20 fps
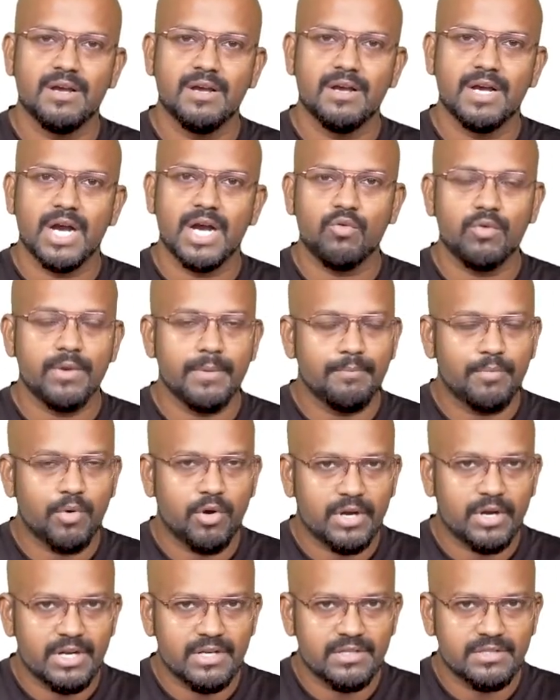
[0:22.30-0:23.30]
How
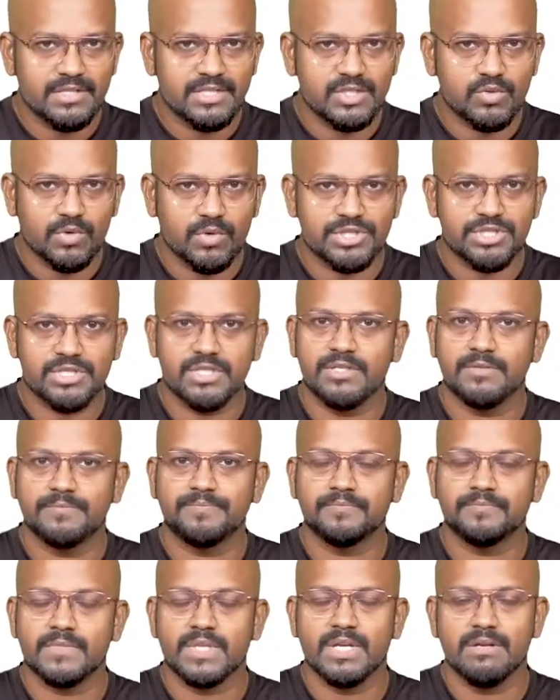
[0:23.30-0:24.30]
important is this question?
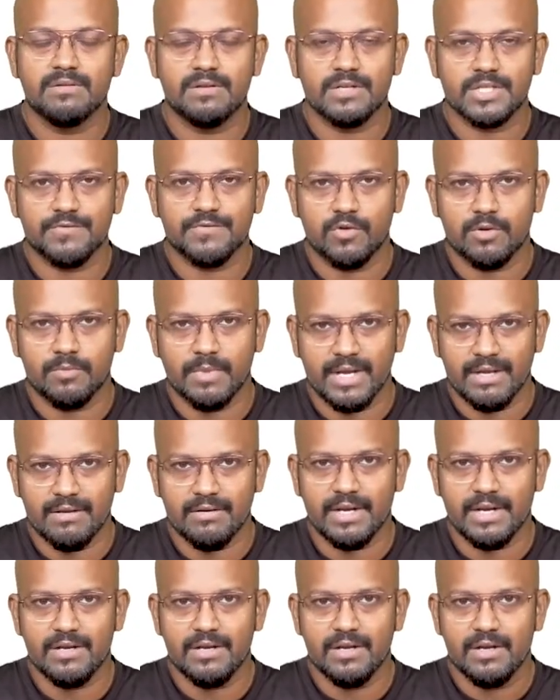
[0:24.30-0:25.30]
Drugs for
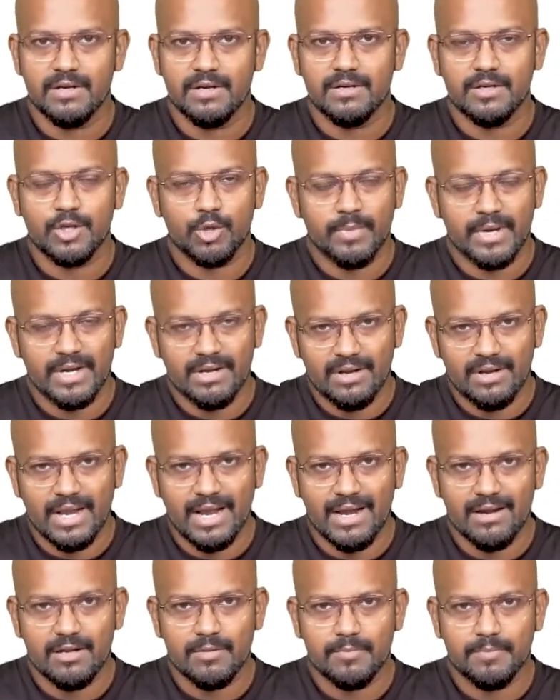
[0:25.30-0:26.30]
migraine. You might
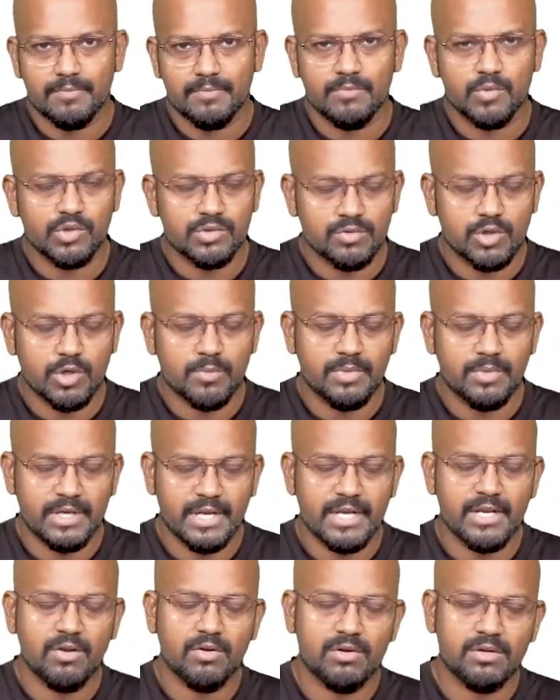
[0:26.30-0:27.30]
land up most probably
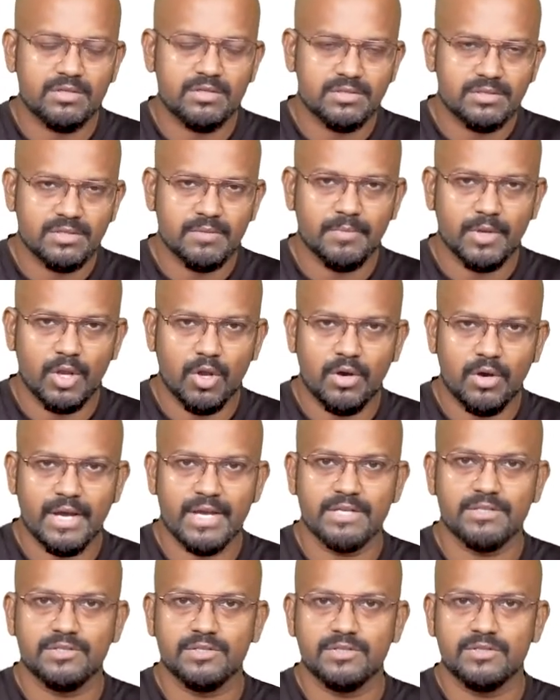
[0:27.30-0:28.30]
not some long
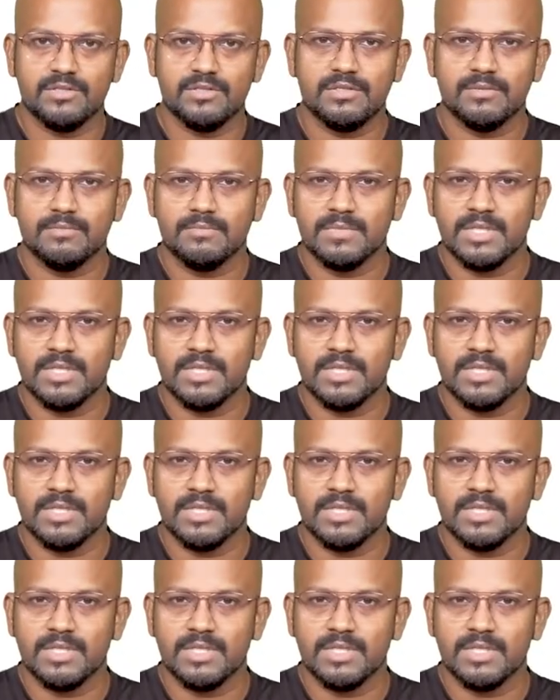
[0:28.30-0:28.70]
answers.